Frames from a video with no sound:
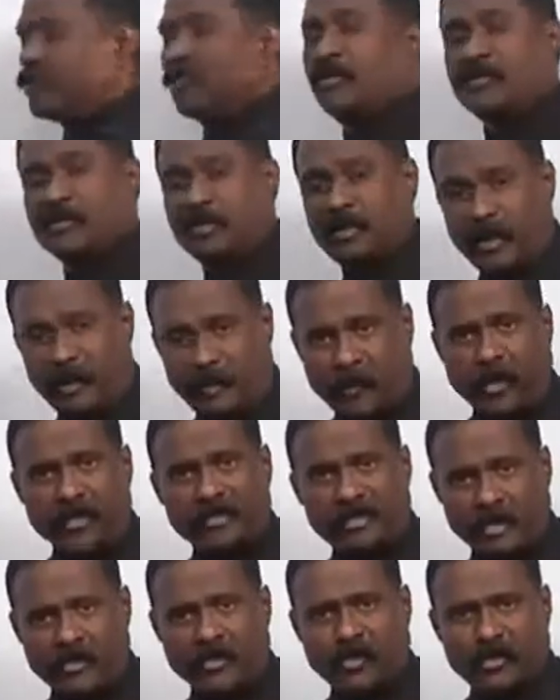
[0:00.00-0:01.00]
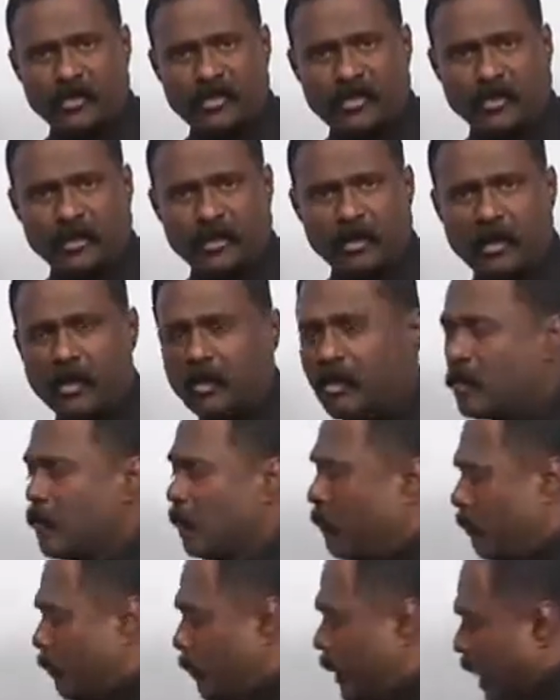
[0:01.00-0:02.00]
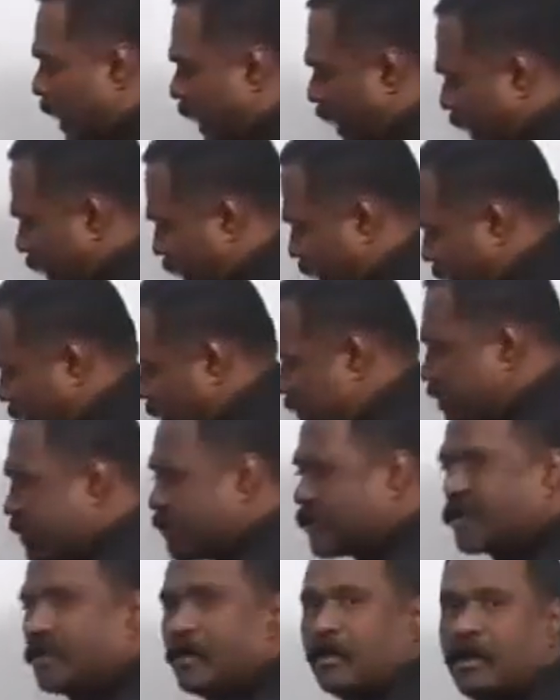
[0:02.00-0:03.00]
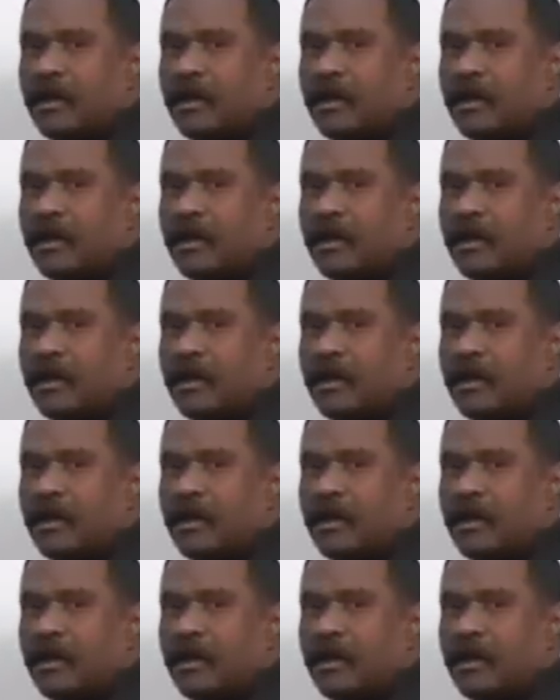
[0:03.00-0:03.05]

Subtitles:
So 3 points are chosen, minus